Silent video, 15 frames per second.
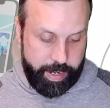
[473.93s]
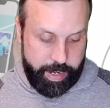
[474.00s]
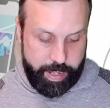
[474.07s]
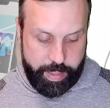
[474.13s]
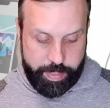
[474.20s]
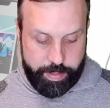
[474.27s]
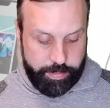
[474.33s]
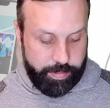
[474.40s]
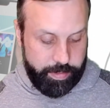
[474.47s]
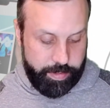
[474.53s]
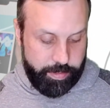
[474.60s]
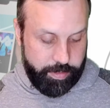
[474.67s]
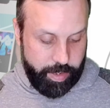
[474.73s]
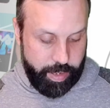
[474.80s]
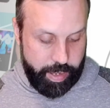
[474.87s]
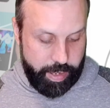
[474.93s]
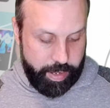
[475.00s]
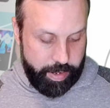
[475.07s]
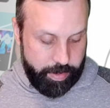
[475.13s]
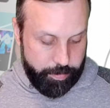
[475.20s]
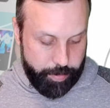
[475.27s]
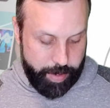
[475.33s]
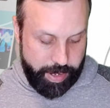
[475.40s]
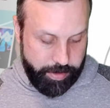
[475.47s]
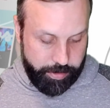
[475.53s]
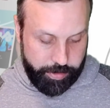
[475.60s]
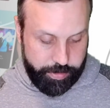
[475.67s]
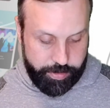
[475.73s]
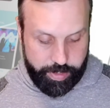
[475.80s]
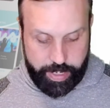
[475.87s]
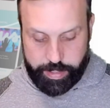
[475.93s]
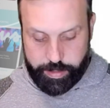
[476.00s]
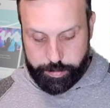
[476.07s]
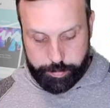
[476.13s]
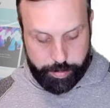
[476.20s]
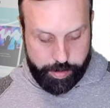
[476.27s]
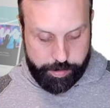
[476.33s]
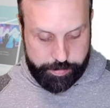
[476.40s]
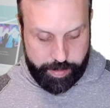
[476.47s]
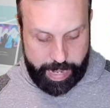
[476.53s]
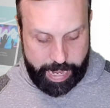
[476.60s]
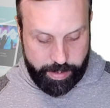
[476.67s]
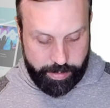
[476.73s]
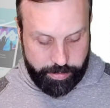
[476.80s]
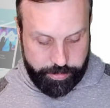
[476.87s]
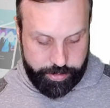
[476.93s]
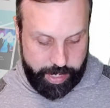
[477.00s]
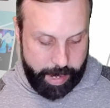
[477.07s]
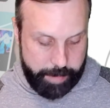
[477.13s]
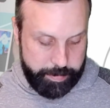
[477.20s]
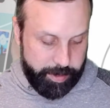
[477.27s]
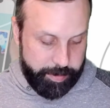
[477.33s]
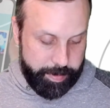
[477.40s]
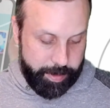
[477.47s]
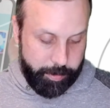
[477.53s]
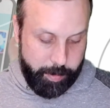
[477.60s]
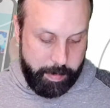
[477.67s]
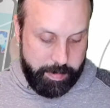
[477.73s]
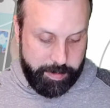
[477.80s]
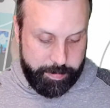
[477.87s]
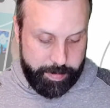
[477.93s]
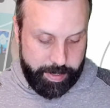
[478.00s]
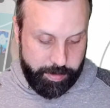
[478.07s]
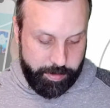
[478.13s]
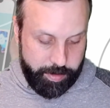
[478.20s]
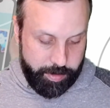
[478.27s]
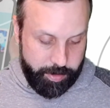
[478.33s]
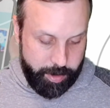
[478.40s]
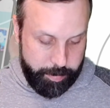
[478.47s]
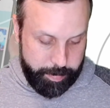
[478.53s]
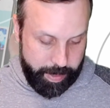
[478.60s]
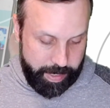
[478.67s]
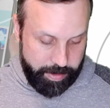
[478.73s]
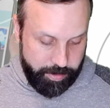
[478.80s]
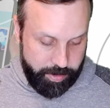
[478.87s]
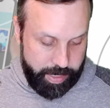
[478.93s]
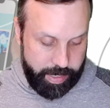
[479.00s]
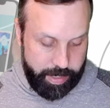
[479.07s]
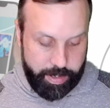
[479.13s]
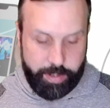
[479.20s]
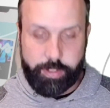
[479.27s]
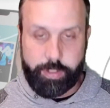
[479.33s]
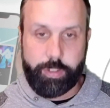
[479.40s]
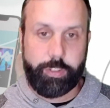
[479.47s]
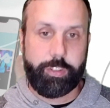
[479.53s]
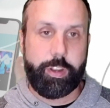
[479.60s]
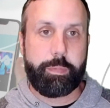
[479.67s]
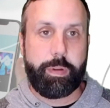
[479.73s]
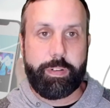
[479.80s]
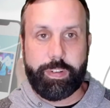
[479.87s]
This is Rachel Green's profile. She happens to be in the women's ministry group, and she can also jump over